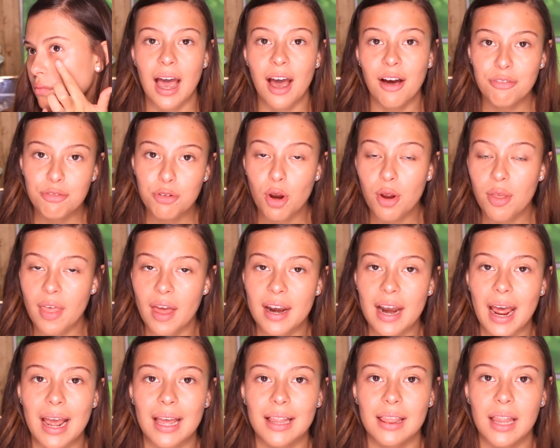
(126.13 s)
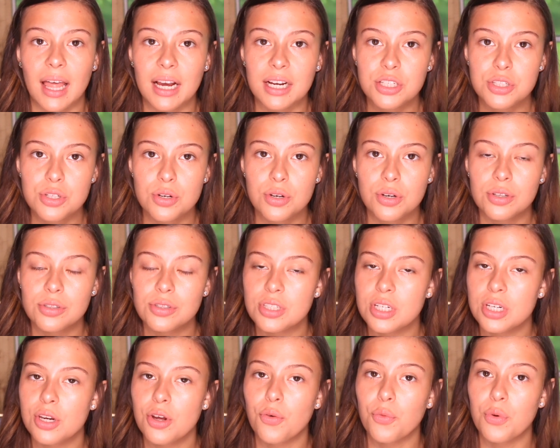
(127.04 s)
After that, I like to
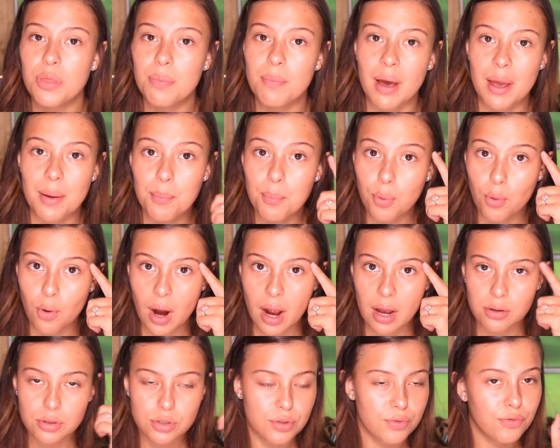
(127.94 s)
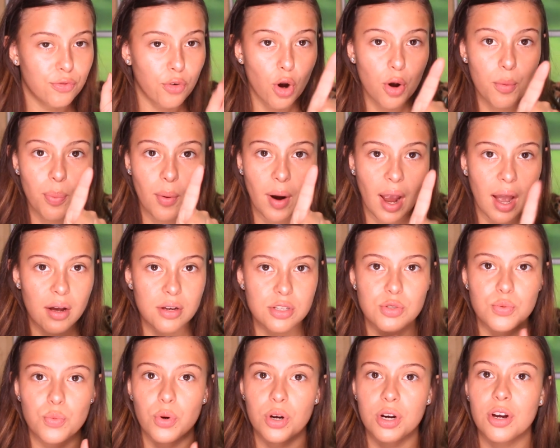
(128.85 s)
continue with my brows. For
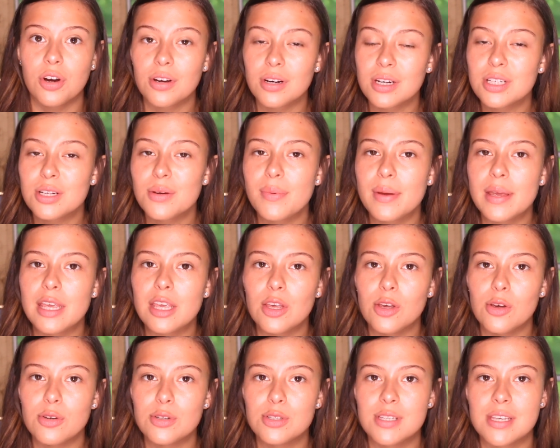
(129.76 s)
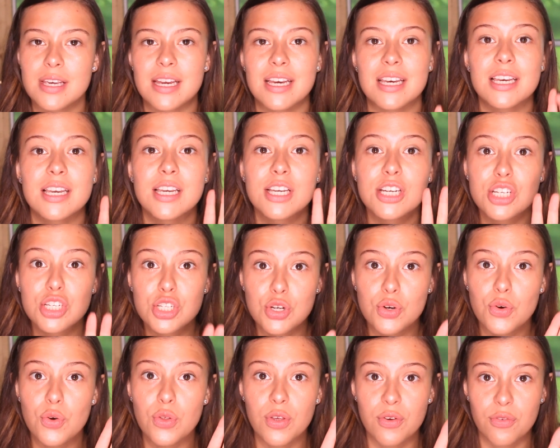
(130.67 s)
brows, we're going to be using
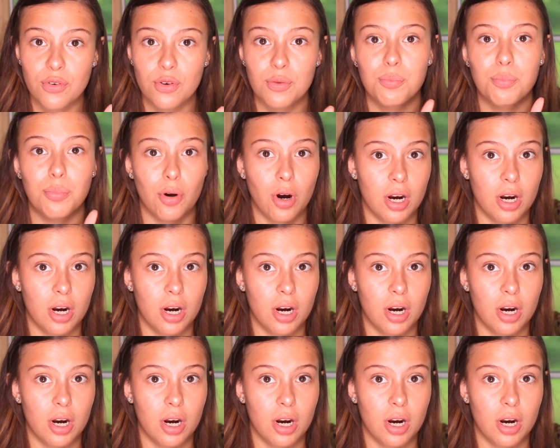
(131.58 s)
two different